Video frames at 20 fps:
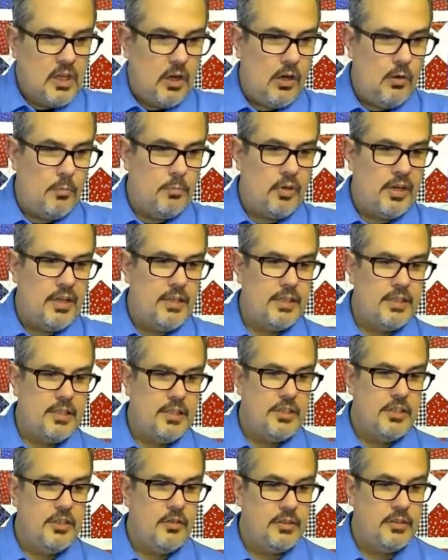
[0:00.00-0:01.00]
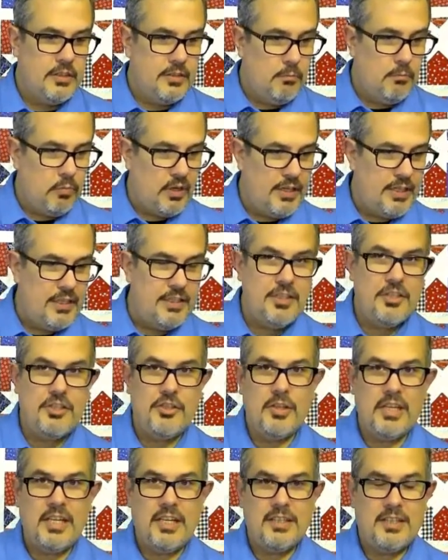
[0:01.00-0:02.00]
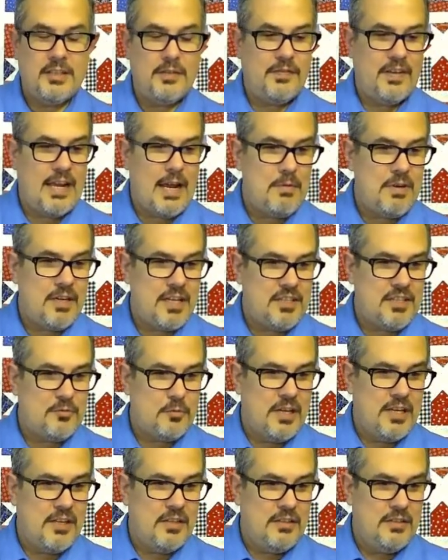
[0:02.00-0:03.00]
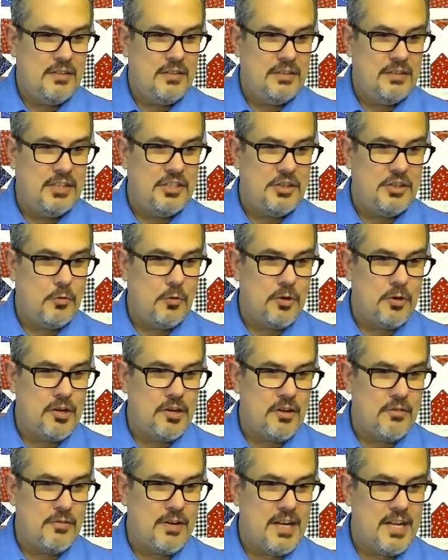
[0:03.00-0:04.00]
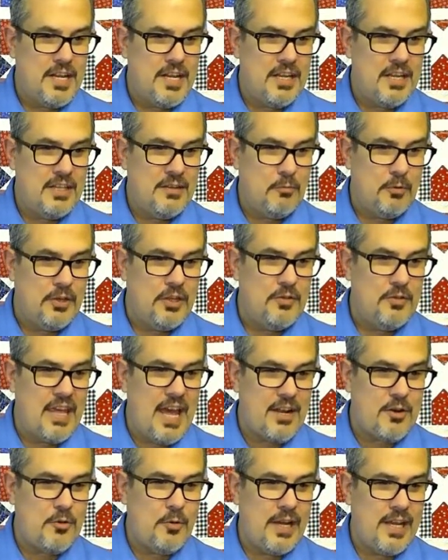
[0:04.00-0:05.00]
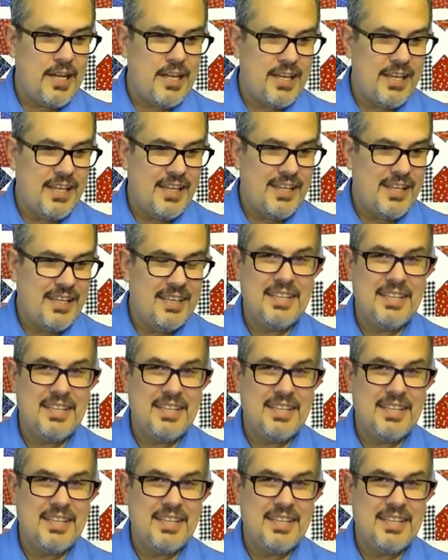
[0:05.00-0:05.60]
Oh, Brenda, did you get the fabric as well? Did you order it already? Were you that quick?